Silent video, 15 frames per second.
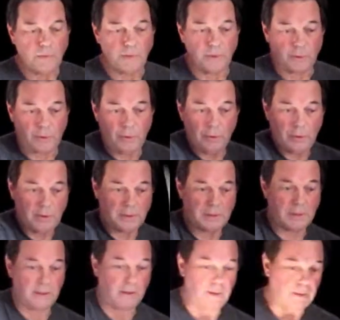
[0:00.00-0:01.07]
The
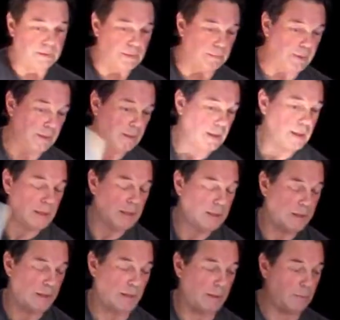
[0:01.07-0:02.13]
coolest ultimate
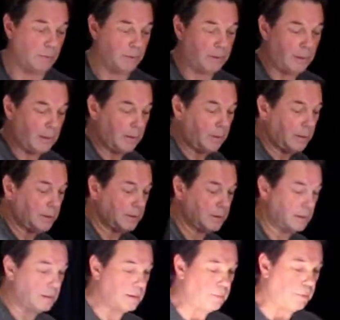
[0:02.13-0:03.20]
thing with
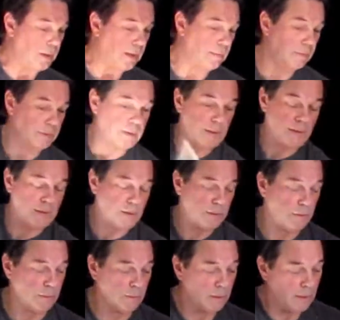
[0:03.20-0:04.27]
aerials is to be able to
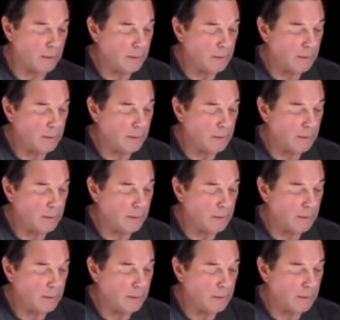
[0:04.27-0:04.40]
do